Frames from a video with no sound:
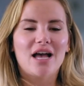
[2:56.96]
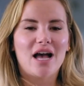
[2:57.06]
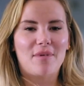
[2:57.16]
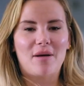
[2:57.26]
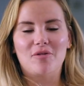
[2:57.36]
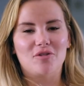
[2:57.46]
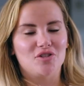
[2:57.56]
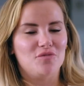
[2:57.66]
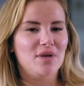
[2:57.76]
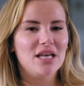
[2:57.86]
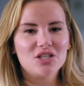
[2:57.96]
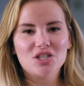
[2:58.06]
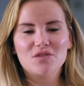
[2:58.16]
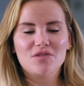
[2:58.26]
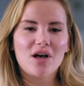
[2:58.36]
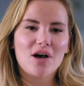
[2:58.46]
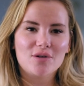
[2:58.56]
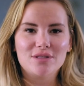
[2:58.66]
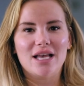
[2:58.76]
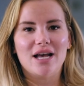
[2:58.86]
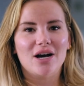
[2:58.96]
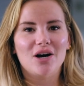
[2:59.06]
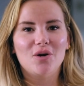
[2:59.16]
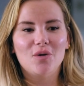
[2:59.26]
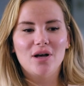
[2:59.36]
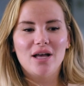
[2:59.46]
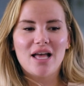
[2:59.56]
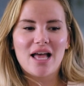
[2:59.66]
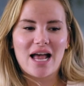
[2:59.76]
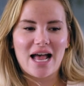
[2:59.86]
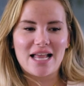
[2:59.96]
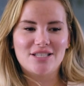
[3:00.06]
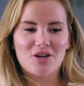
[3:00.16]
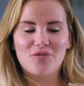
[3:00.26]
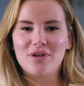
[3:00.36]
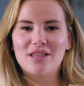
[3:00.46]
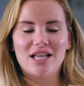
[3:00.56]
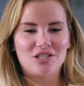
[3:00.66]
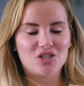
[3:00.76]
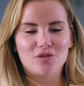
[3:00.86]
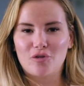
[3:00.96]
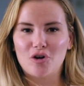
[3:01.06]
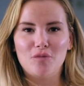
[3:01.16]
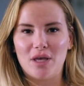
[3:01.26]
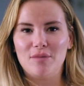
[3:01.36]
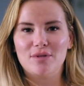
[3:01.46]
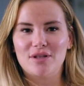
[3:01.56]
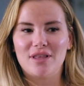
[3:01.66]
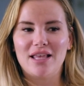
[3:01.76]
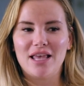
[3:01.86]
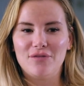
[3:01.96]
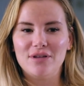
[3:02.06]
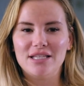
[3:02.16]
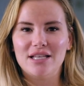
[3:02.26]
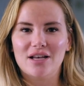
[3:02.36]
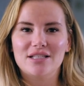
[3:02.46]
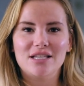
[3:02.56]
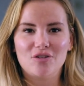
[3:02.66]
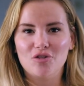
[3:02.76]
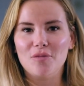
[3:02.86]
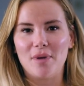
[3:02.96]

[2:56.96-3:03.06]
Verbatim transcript: about we've got to do pictures of the hotel, and I think that just threw me because I think if he did like a dinner on the